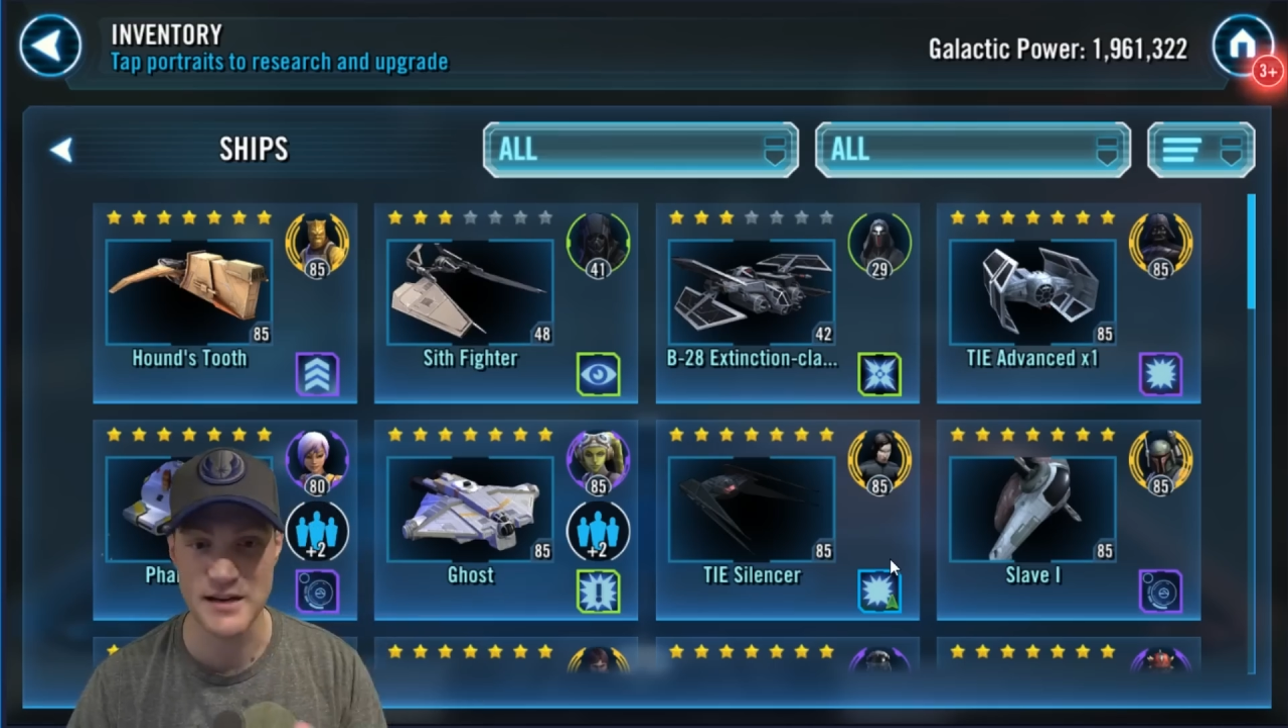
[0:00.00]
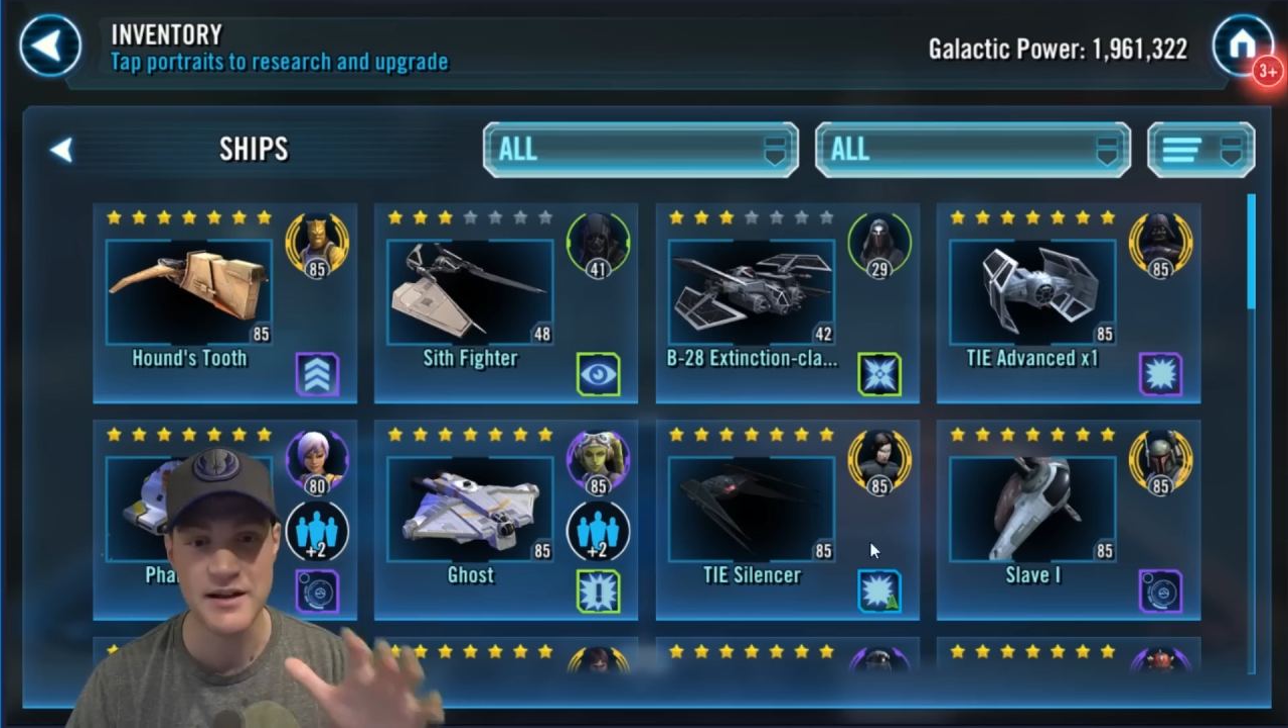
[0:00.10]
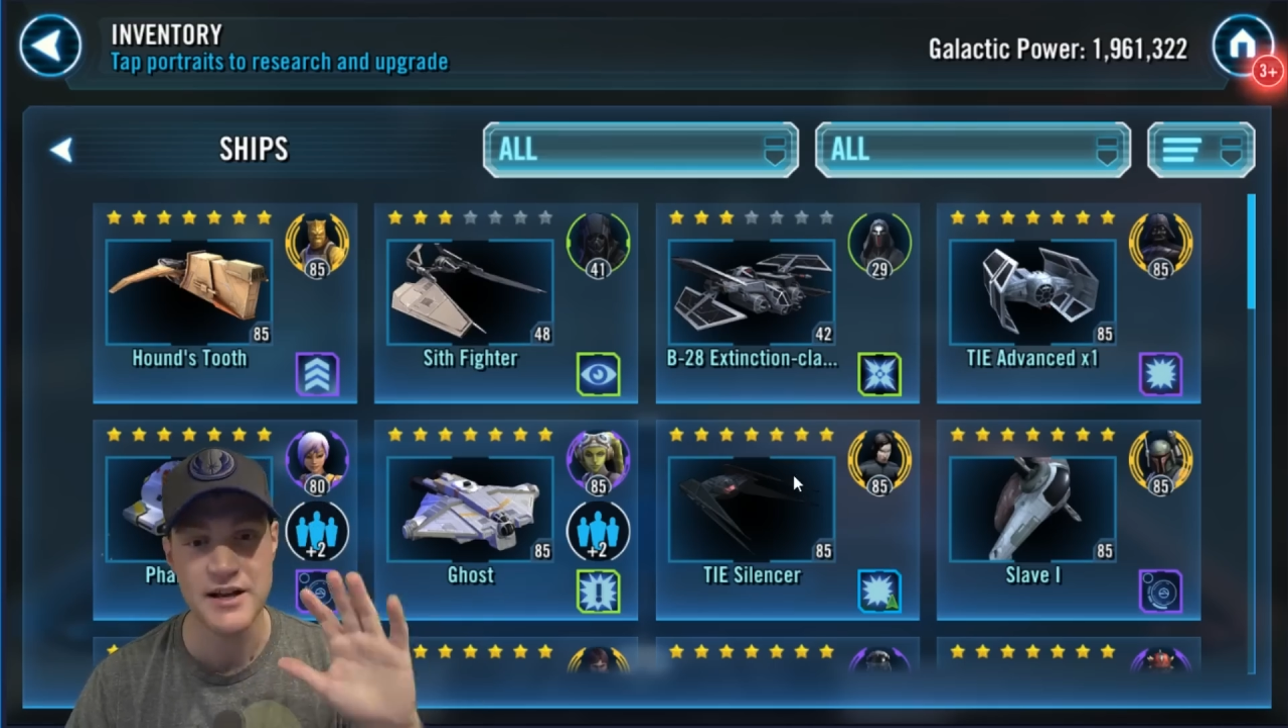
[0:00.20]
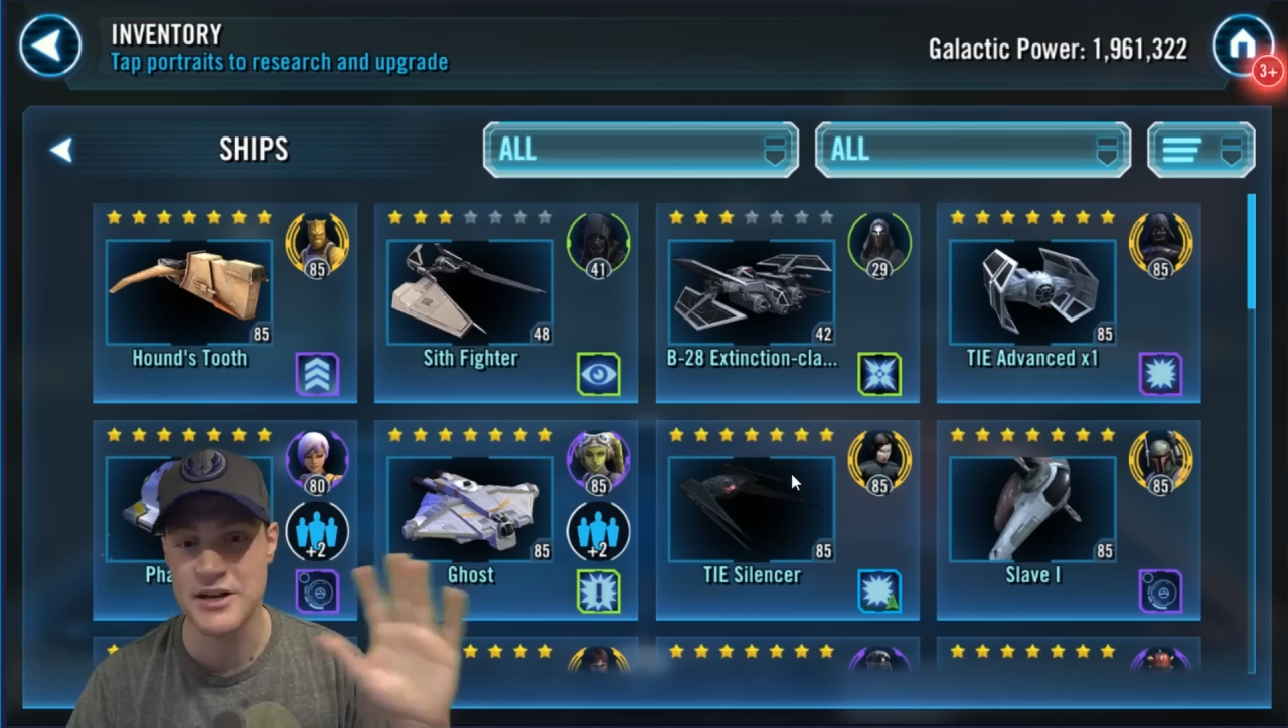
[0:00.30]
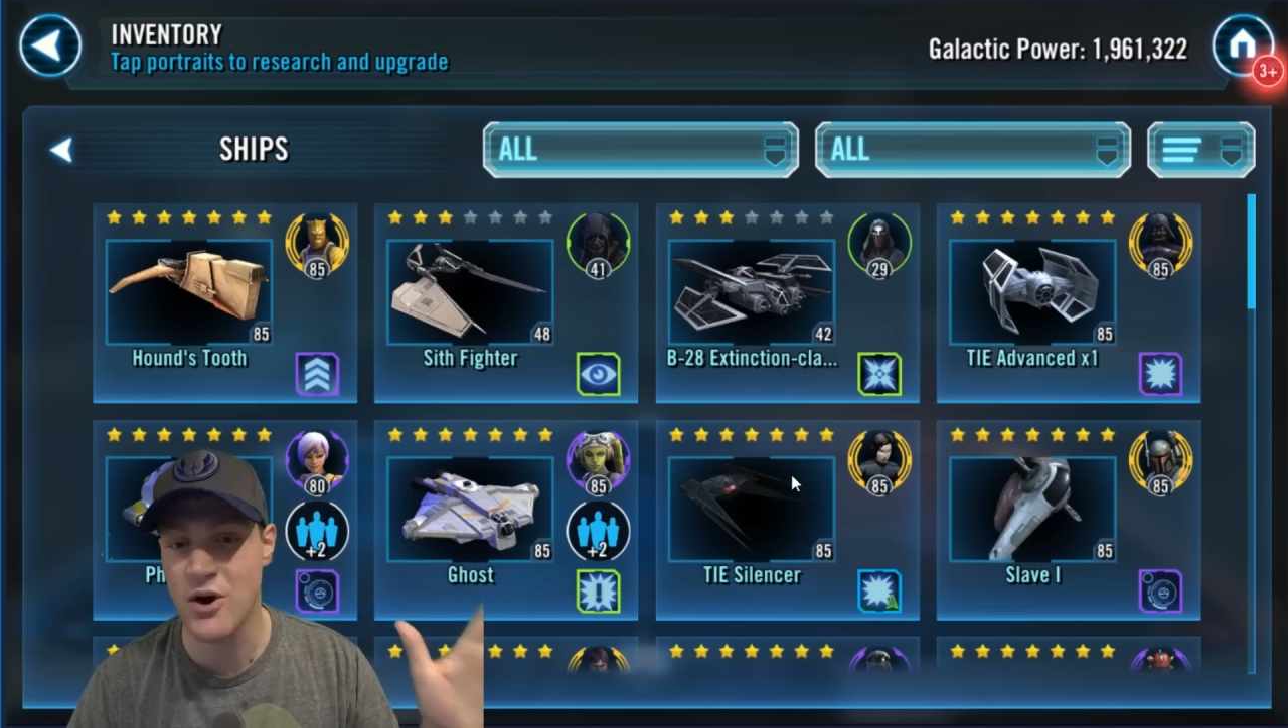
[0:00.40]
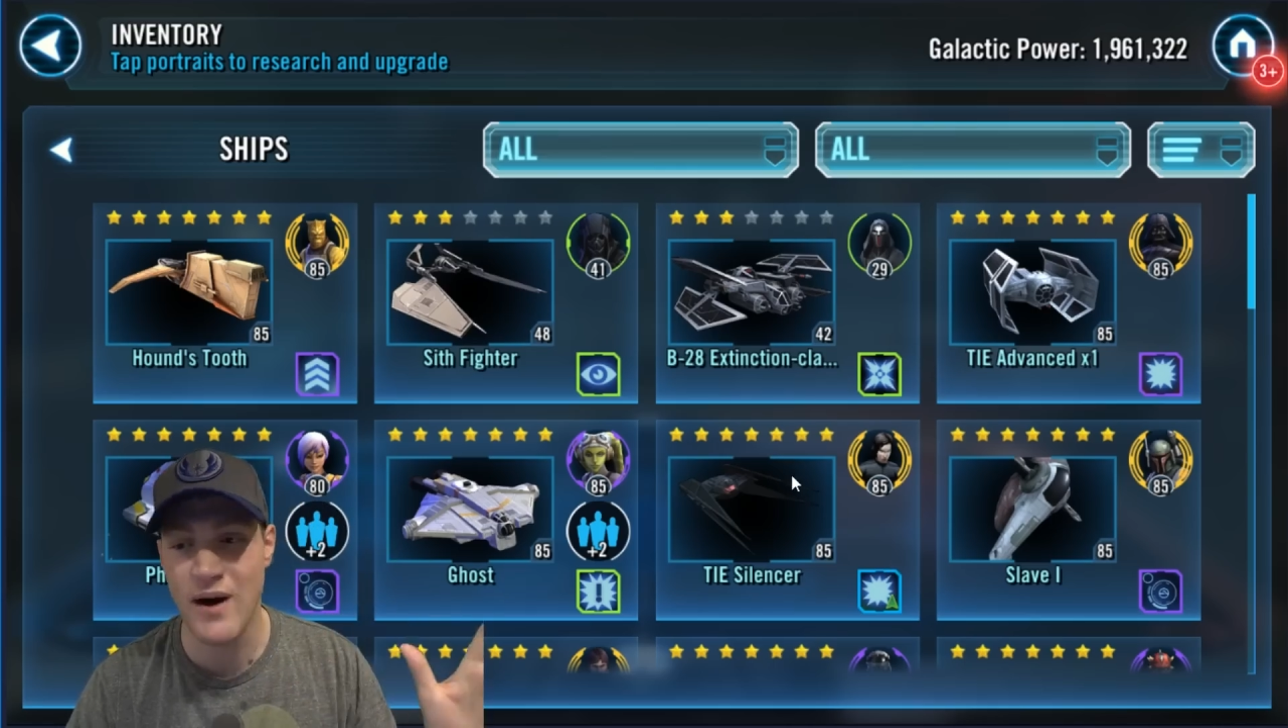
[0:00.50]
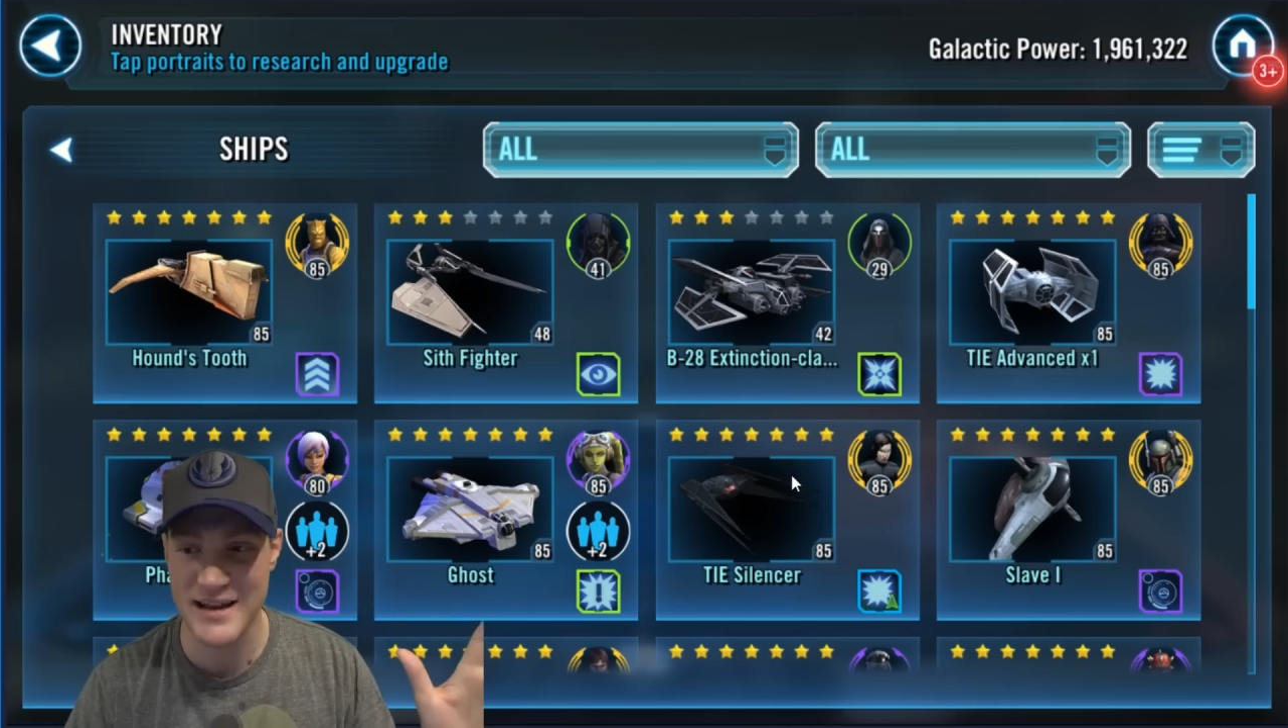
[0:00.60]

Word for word: me. No,